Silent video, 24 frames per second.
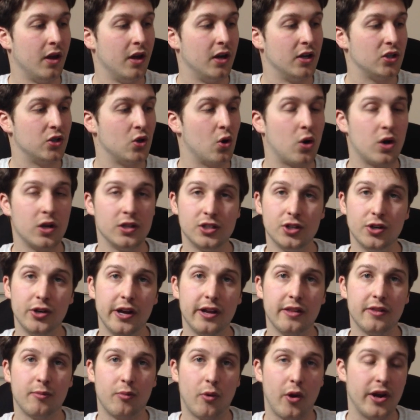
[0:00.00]
So
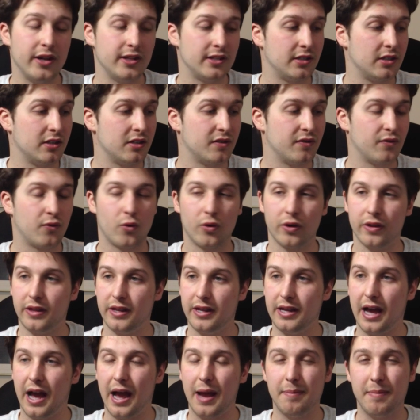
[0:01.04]
concerning the prices for
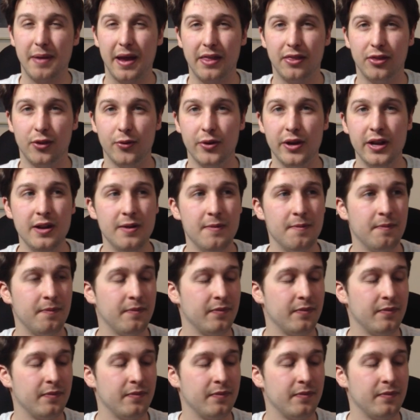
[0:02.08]
the iPad 3,